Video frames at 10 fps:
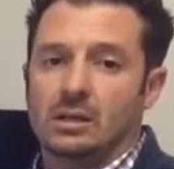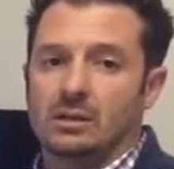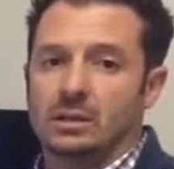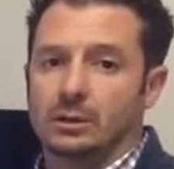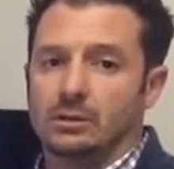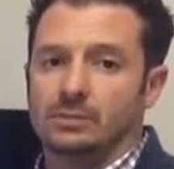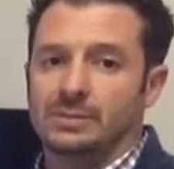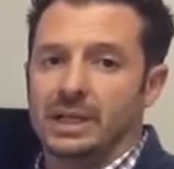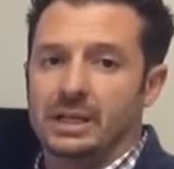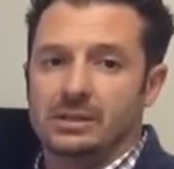little
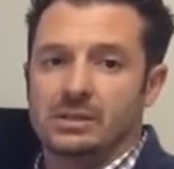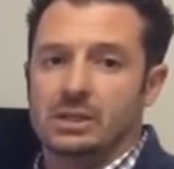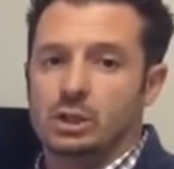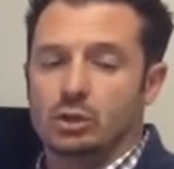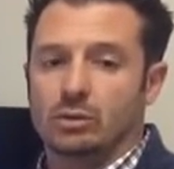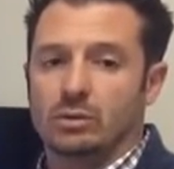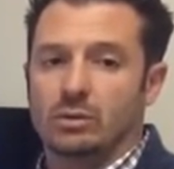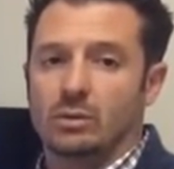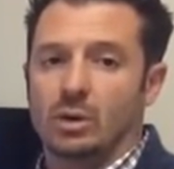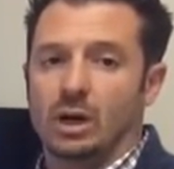hints to each
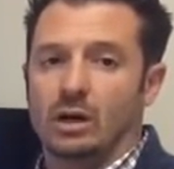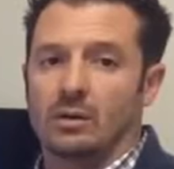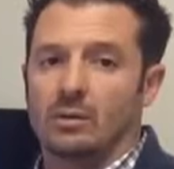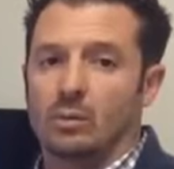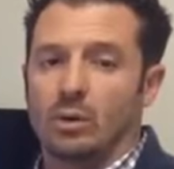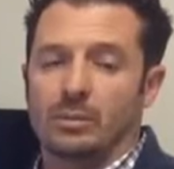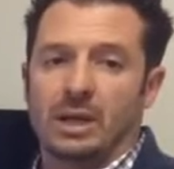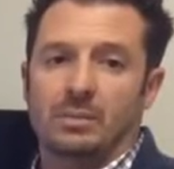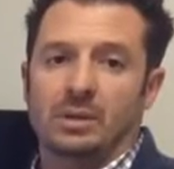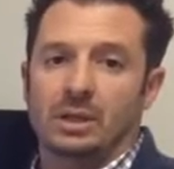crew, where one
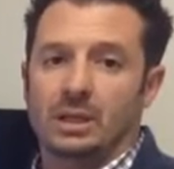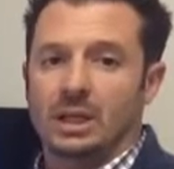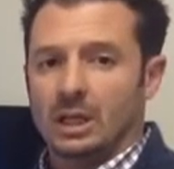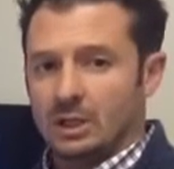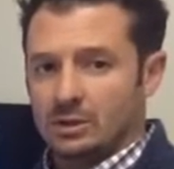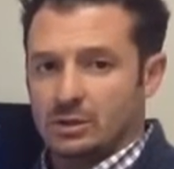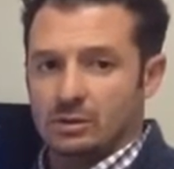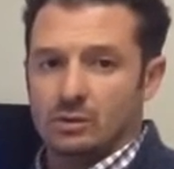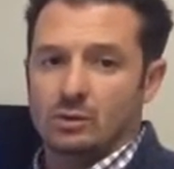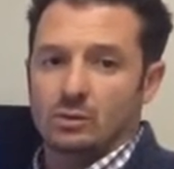may be
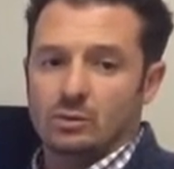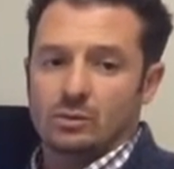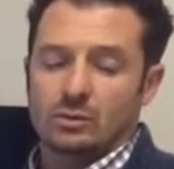to,